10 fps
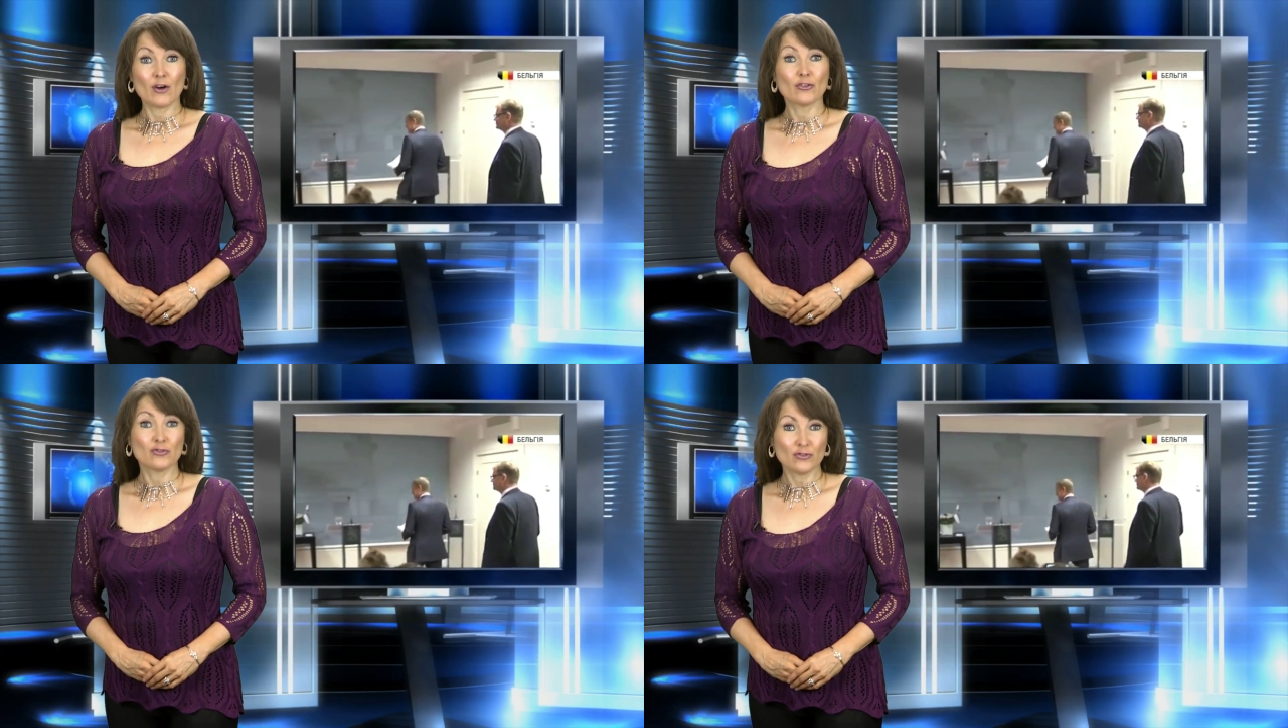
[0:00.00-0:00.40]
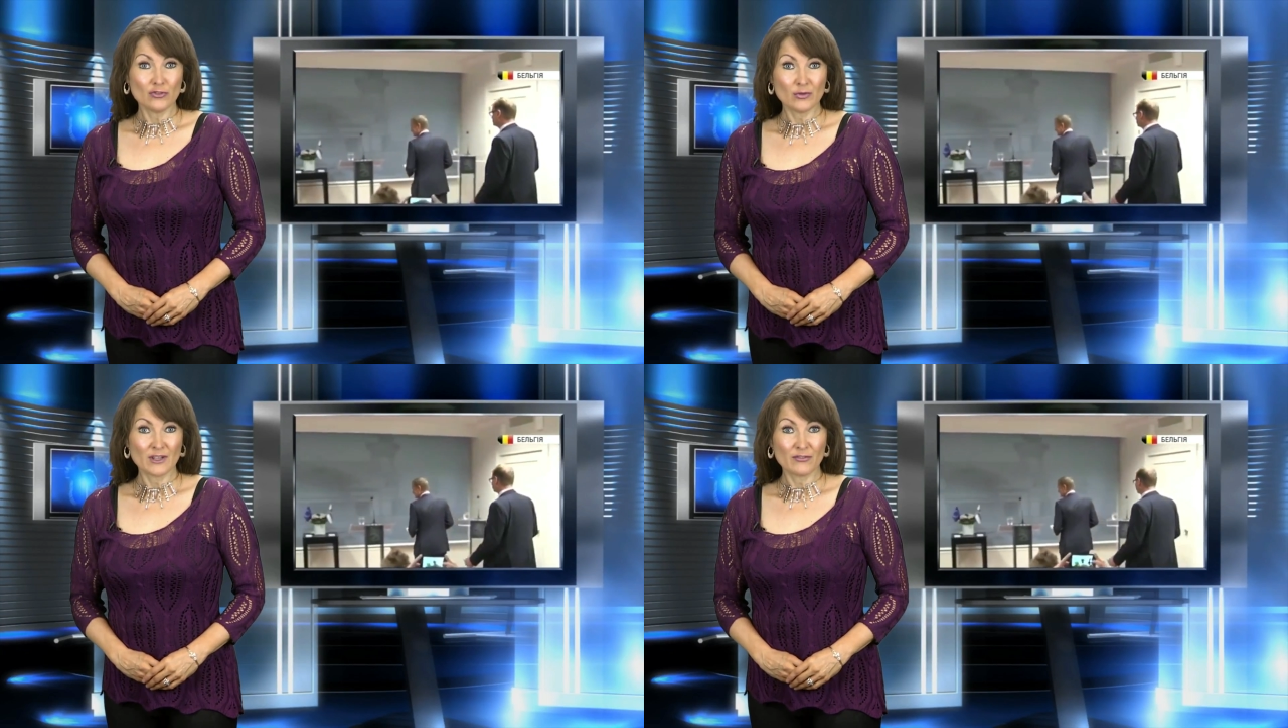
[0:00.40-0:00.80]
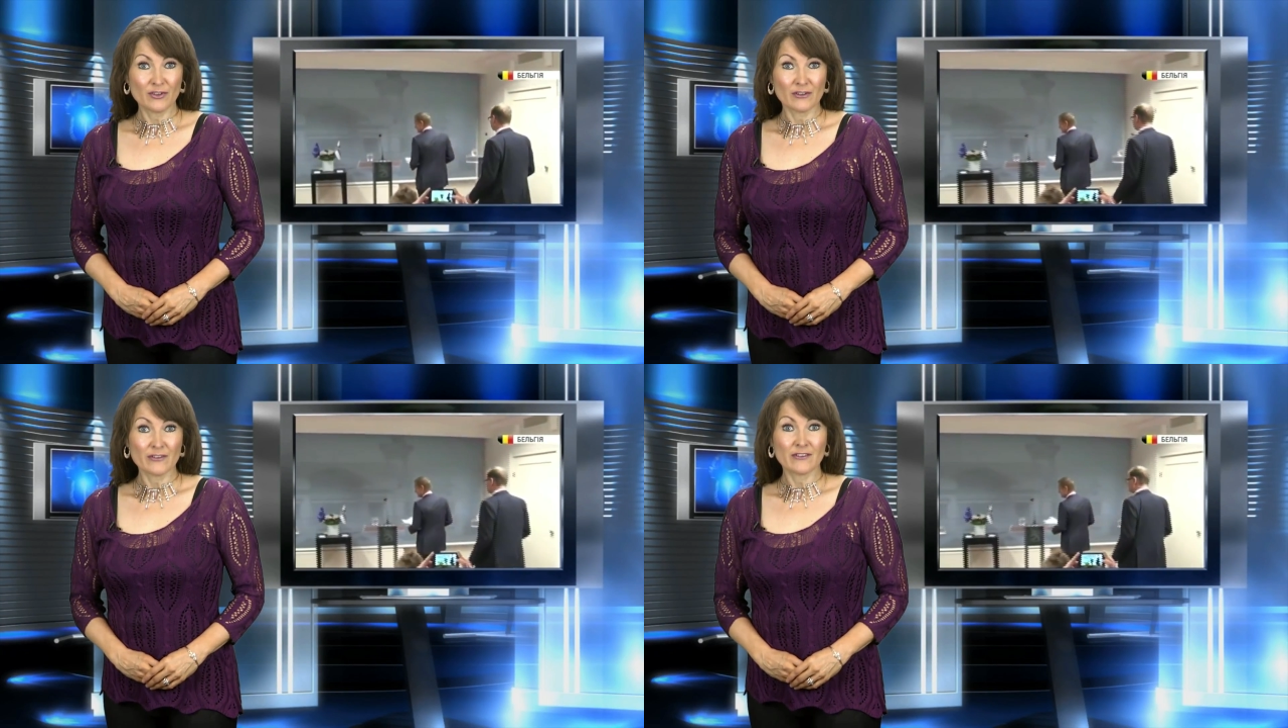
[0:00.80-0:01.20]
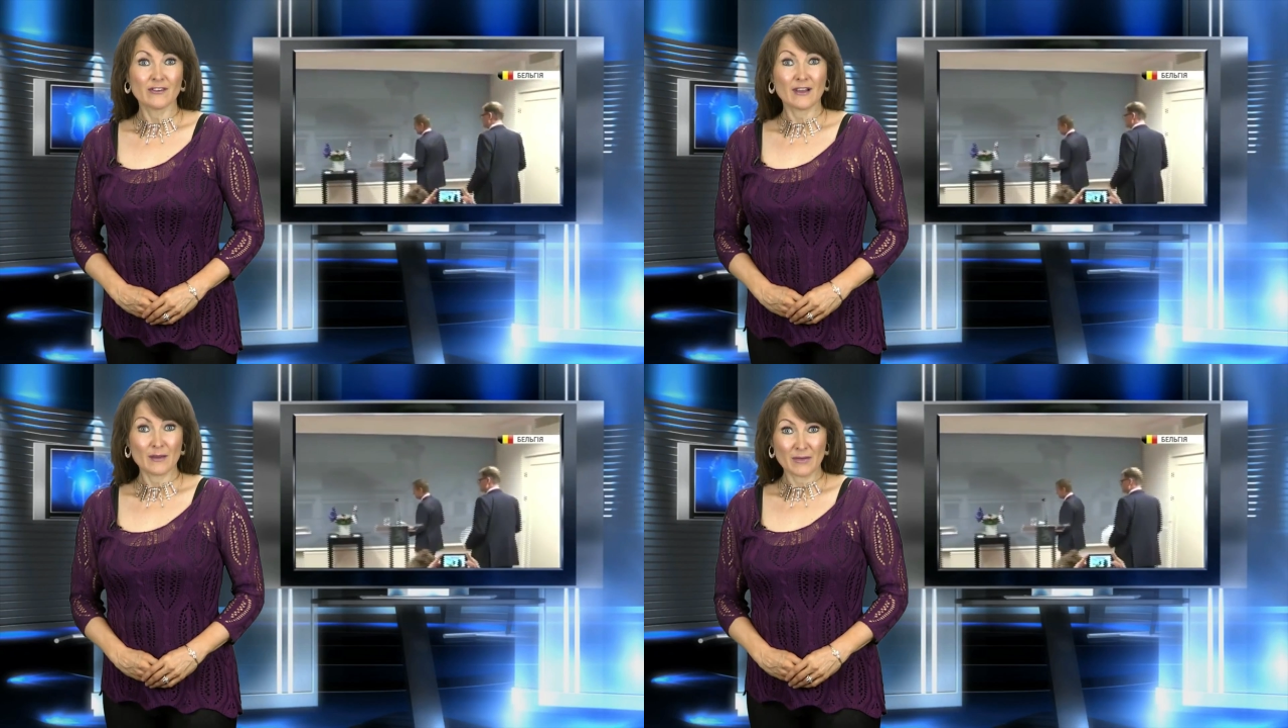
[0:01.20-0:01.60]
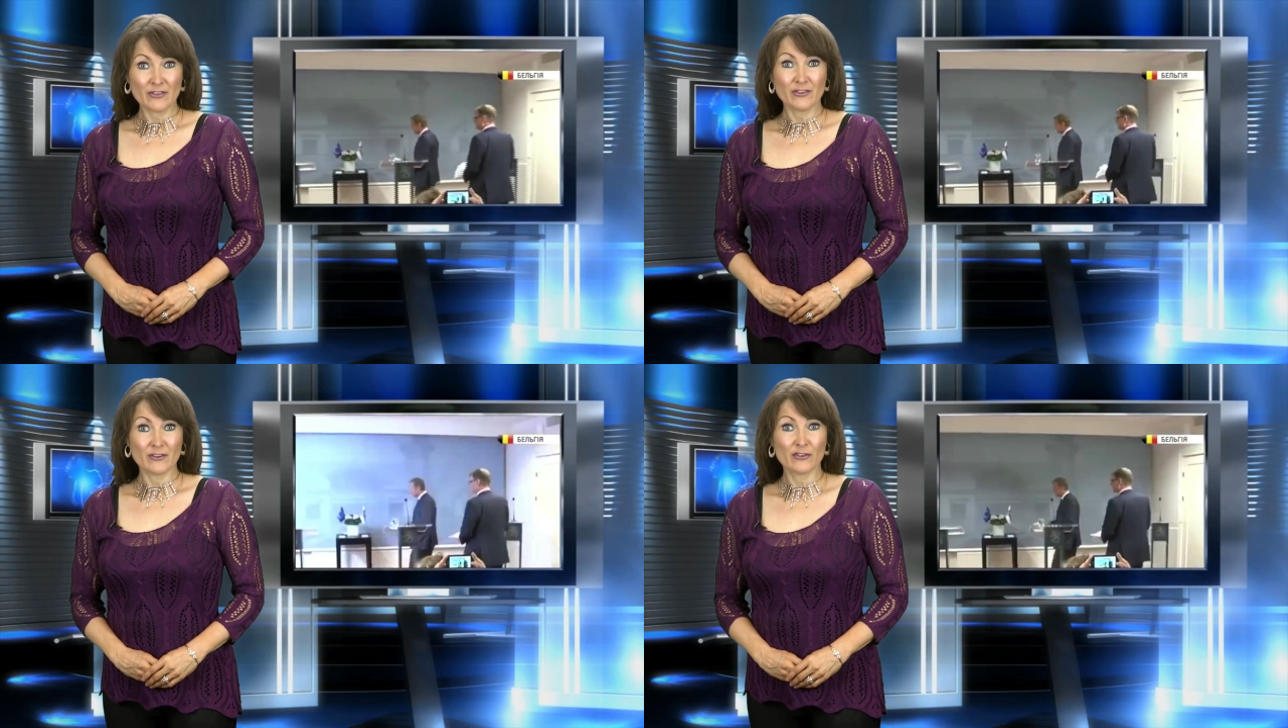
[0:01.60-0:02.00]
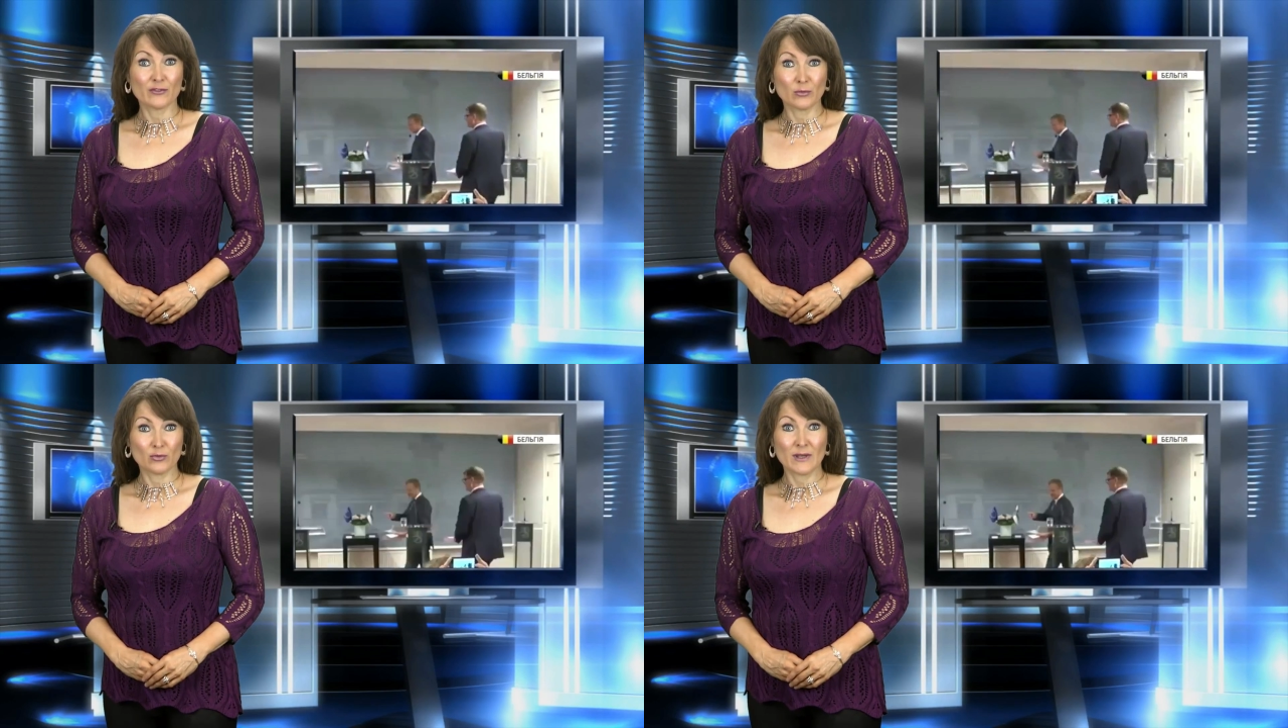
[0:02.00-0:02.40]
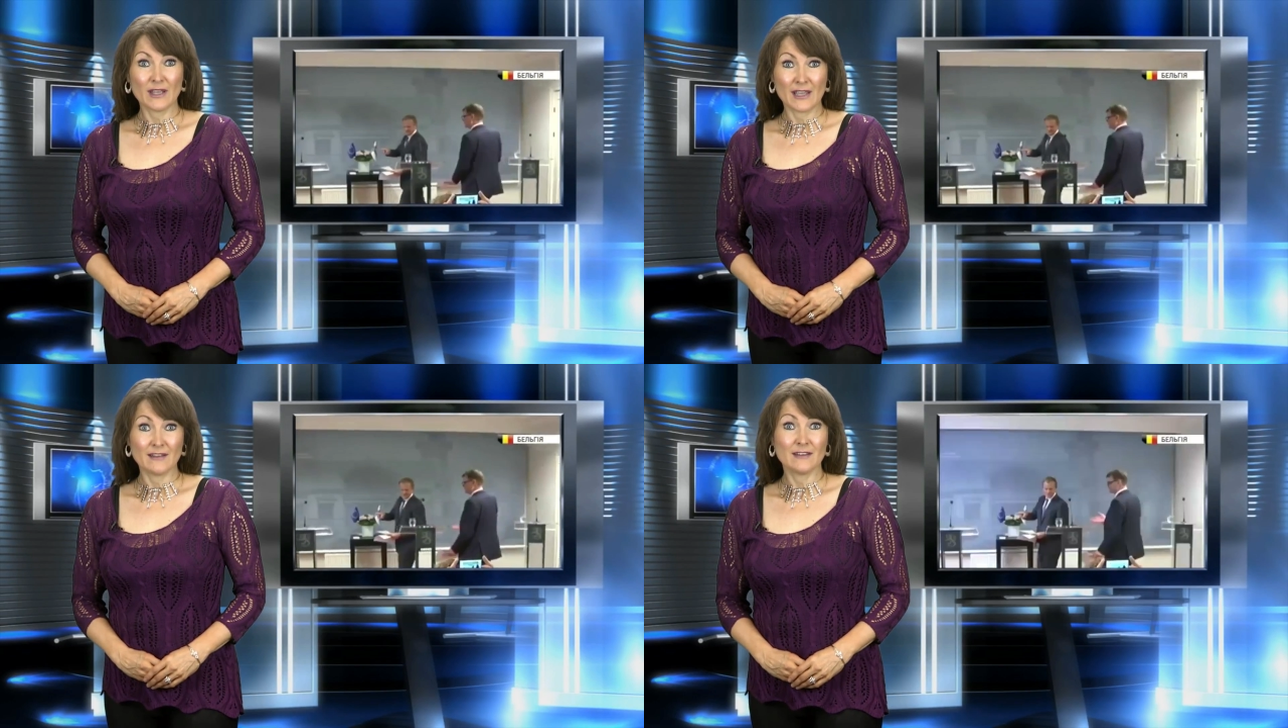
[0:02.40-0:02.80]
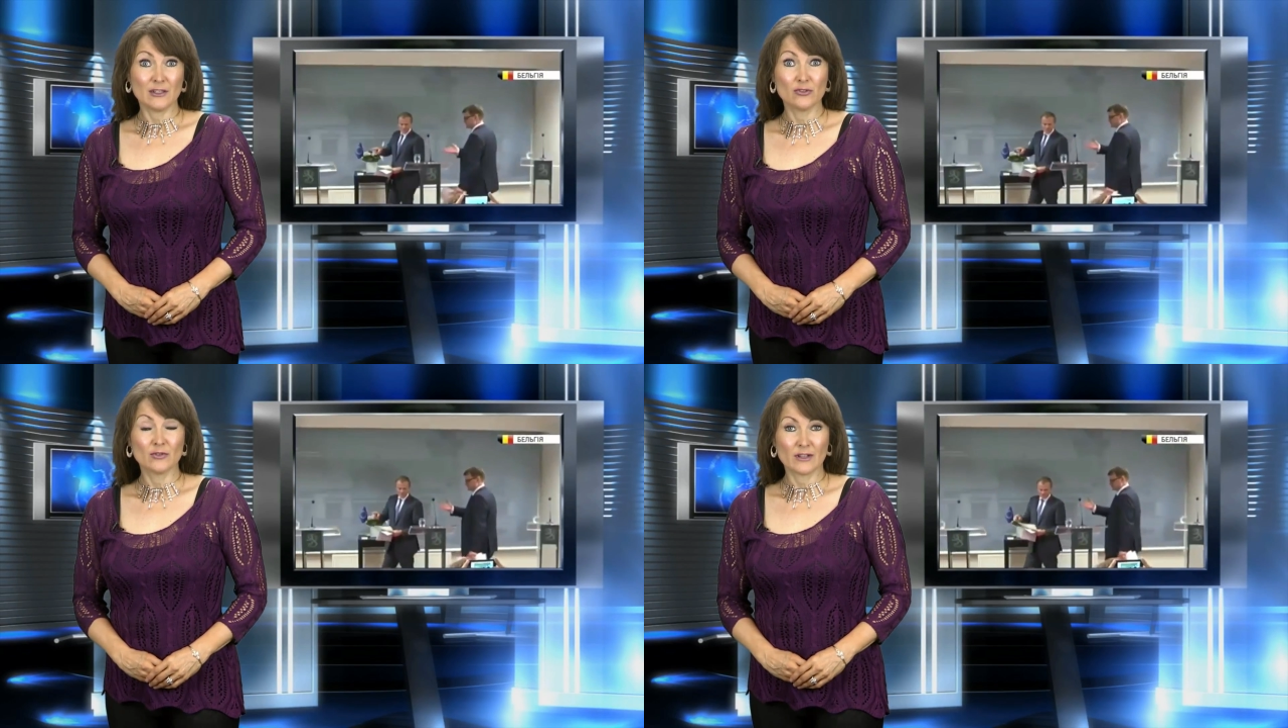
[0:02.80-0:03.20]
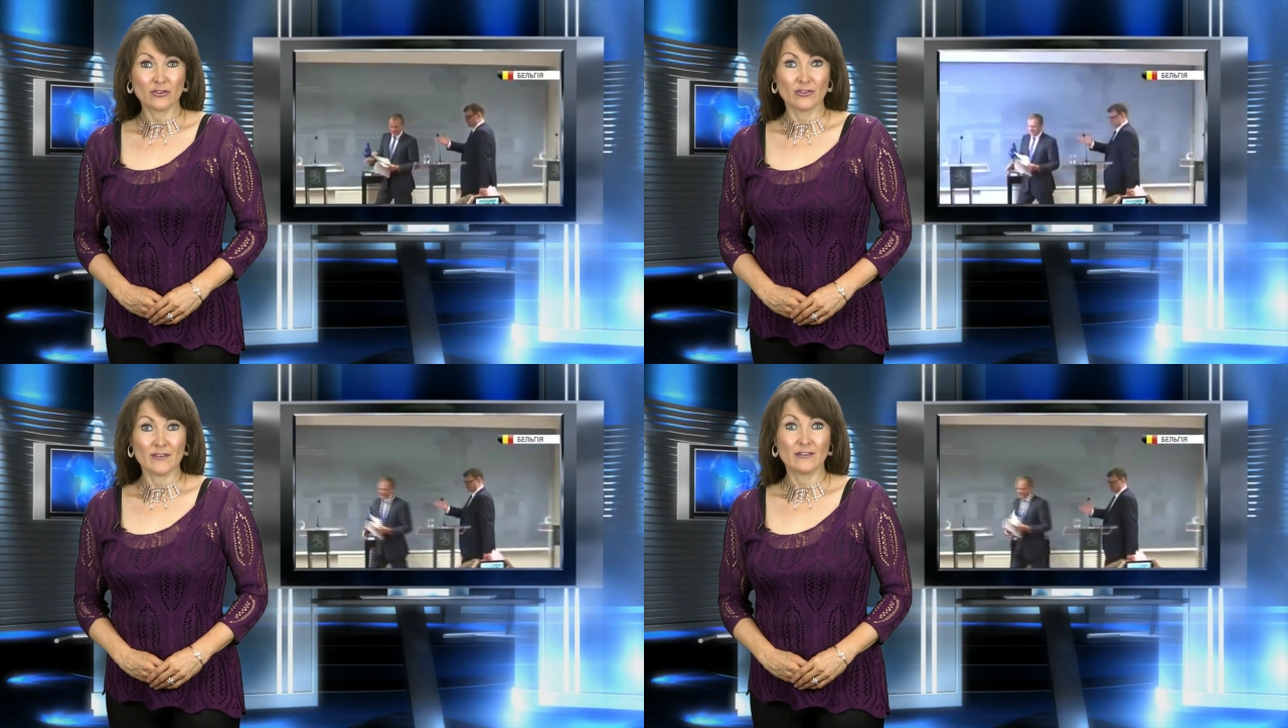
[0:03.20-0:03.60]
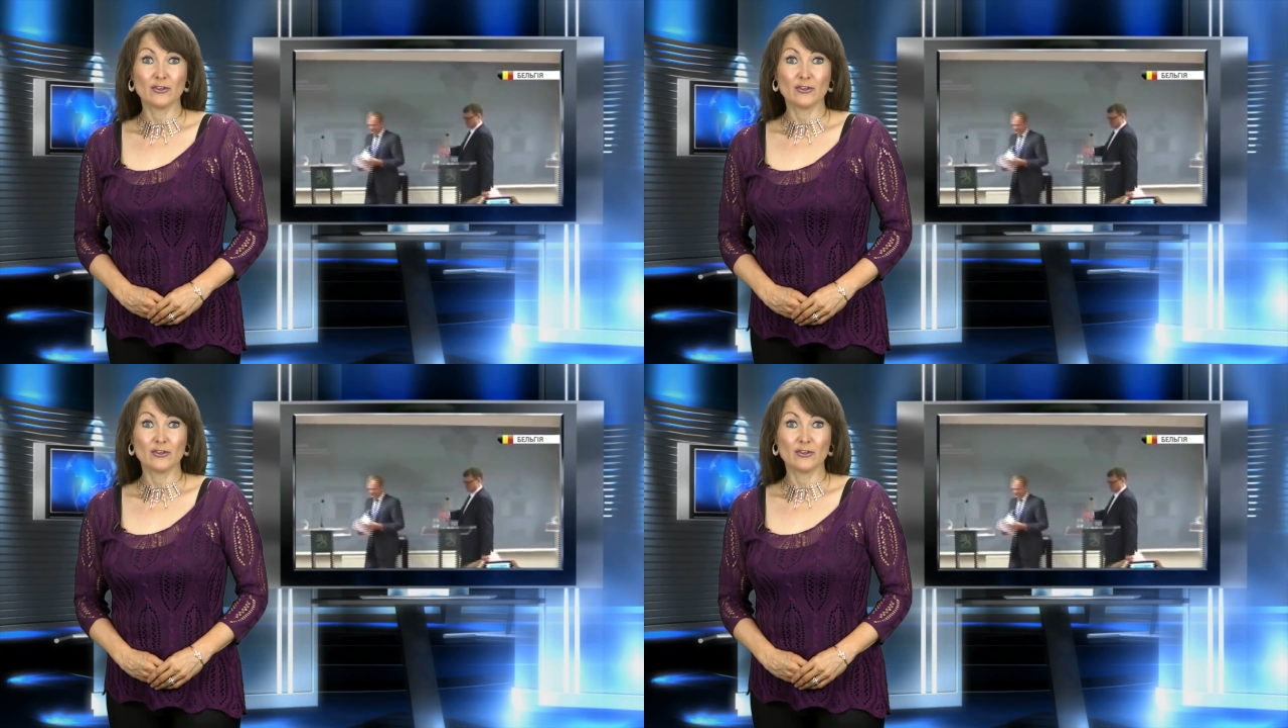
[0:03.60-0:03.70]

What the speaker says: On June 21st, ambassadors from 28 EU countries